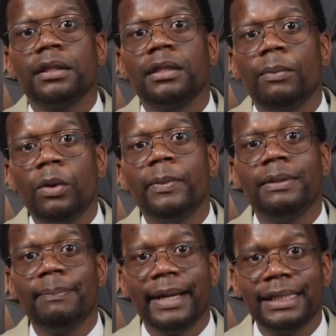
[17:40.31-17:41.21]
the
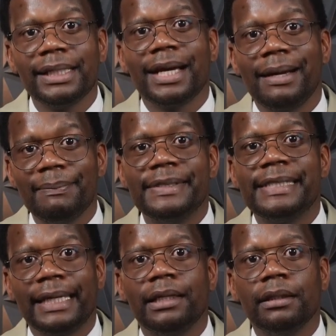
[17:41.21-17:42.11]
moment money
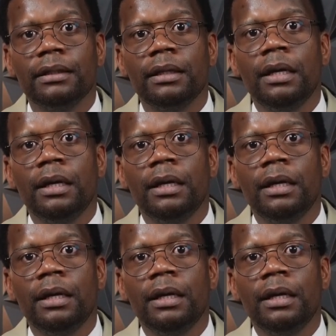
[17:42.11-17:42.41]
comes in,